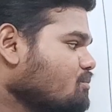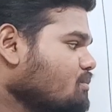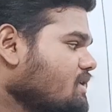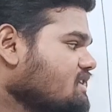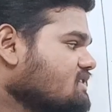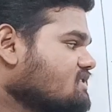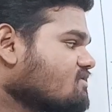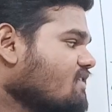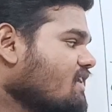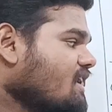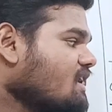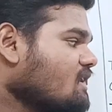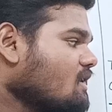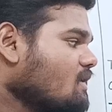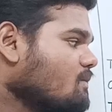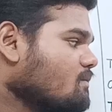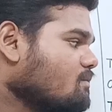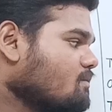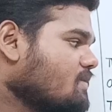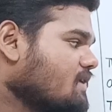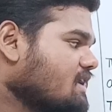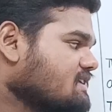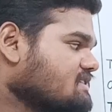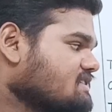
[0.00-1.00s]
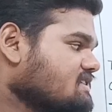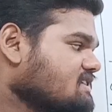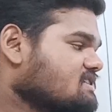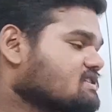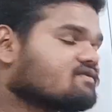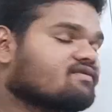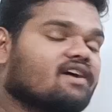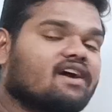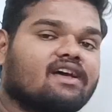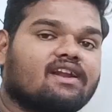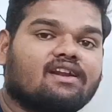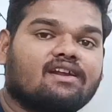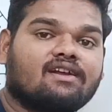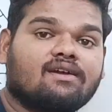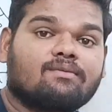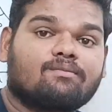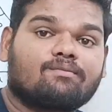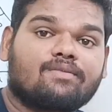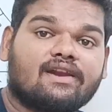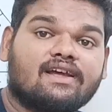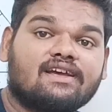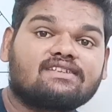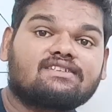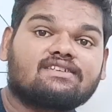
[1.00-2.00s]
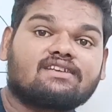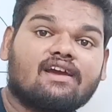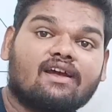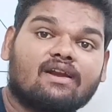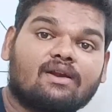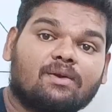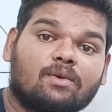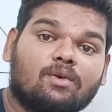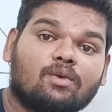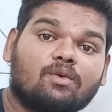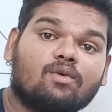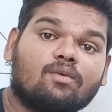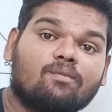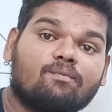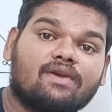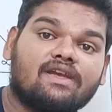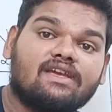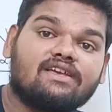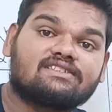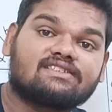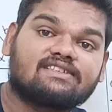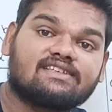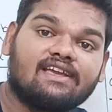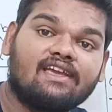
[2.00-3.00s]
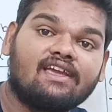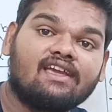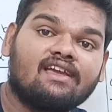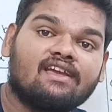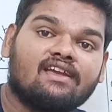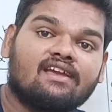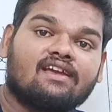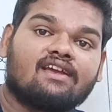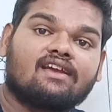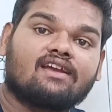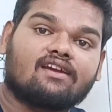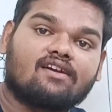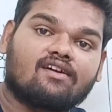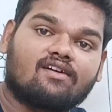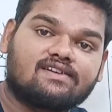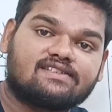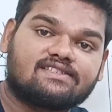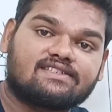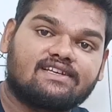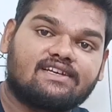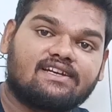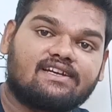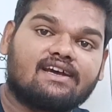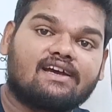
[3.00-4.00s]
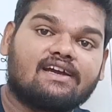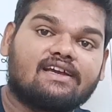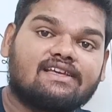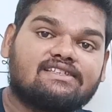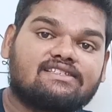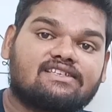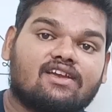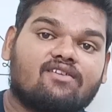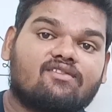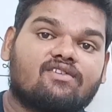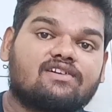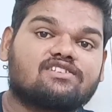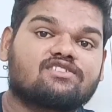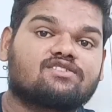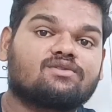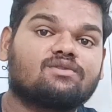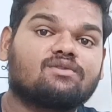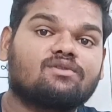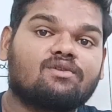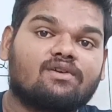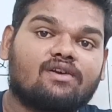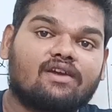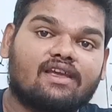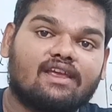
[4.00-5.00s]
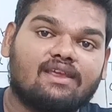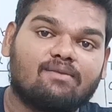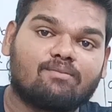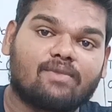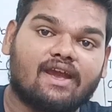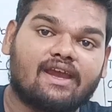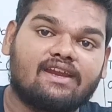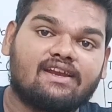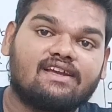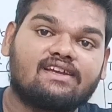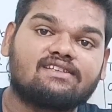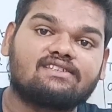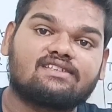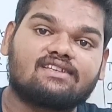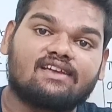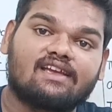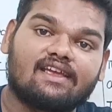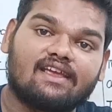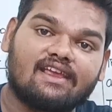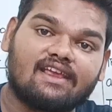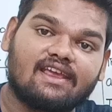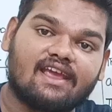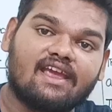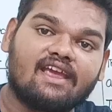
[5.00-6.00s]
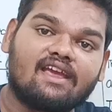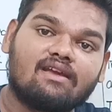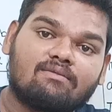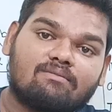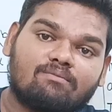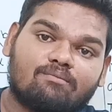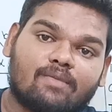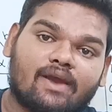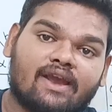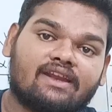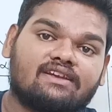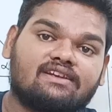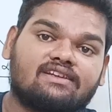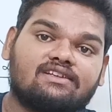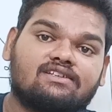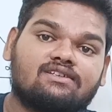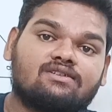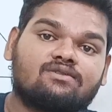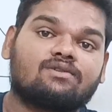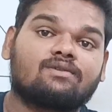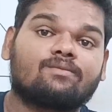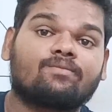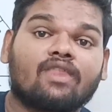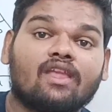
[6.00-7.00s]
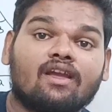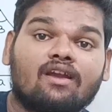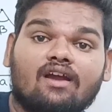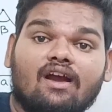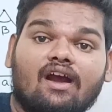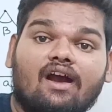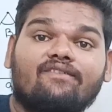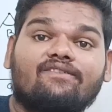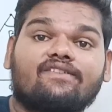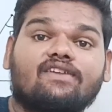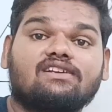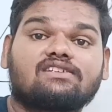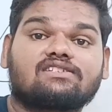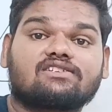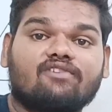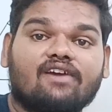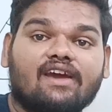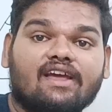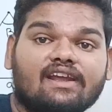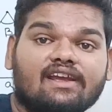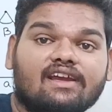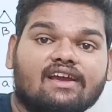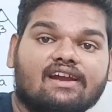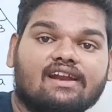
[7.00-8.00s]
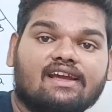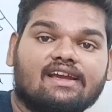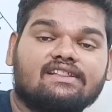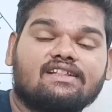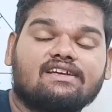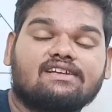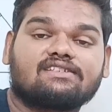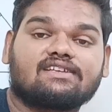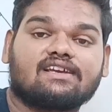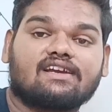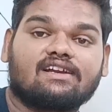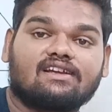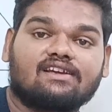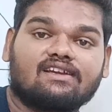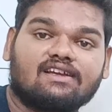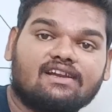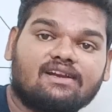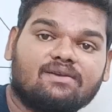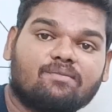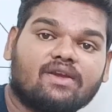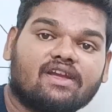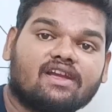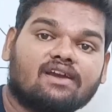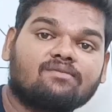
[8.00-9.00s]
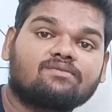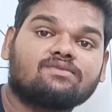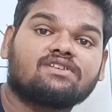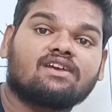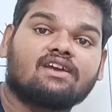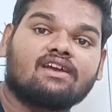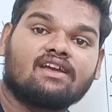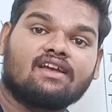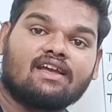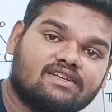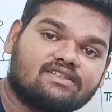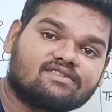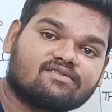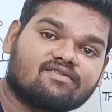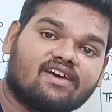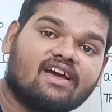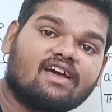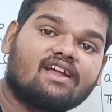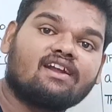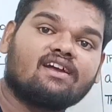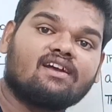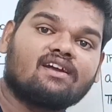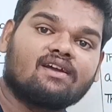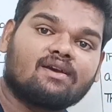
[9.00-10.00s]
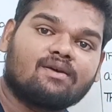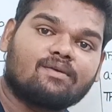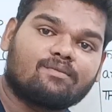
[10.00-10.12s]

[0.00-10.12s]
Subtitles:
b square plus c square plus 2bc cos theta is equals to minus a magnitude. After squaring on either side, it becomes b square